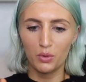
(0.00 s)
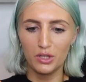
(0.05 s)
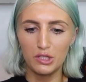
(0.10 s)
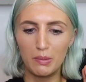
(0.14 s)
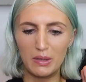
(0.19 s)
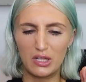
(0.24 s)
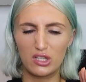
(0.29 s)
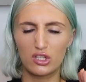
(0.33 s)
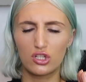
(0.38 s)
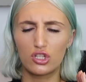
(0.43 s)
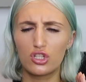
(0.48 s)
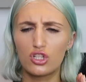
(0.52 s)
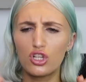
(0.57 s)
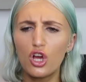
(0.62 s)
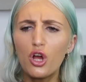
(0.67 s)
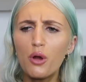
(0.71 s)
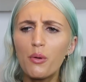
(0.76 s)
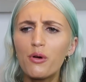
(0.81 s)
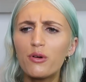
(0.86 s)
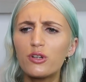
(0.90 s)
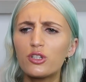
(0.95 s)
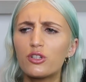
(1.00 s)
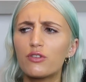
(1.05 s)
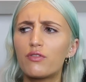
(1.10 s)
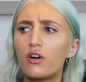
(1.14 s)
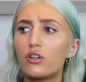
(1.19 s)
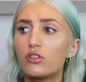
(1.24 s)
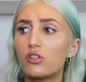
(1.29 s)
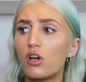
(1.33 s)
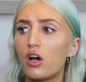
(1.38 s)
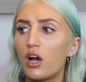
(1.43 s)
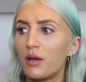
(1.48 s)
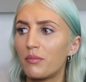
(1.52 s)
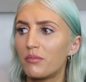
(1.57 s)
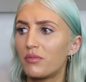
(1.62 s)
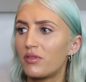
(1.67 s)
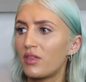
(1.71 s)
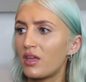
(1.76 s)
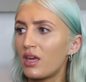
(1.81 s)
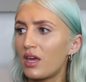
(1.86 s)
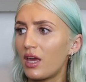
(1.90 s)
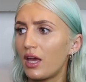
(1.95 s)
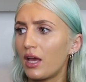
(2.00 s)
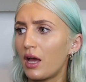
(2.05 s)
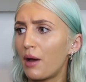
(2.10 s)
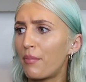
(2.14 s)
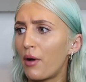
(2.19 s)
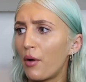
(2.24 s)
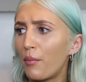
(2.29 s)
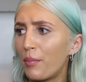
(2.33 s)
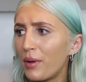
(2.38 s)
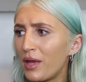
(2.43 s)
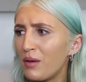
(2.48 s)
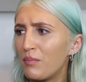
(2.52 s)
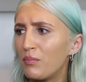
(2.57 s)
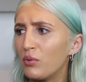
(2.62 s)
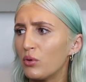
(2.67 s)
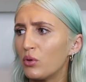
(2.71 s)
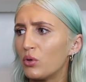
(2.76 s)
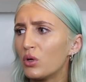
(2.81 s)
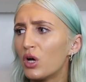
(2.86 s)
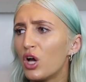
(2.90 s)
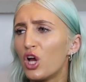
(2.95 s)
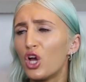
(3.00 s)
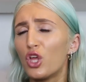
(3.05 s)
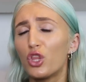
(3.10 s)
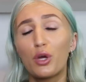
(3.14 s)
We spend so much of our time thinking about people